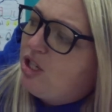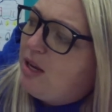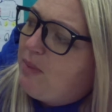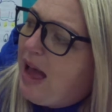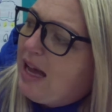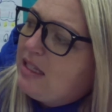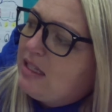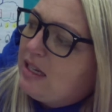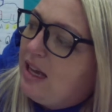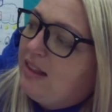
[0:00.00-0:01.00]
Sheep
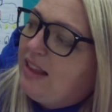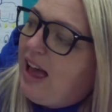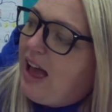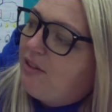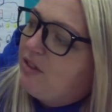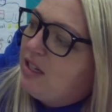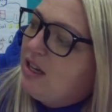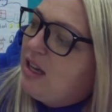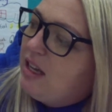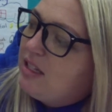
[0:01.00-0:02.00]
asked, and laughed
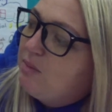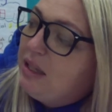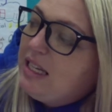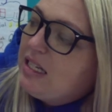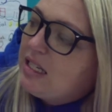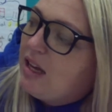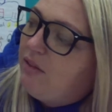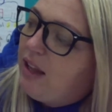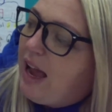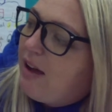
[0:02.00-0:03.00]
his bleat
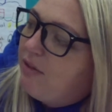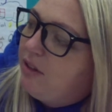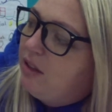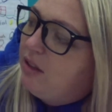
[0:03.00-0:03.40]
of laugh.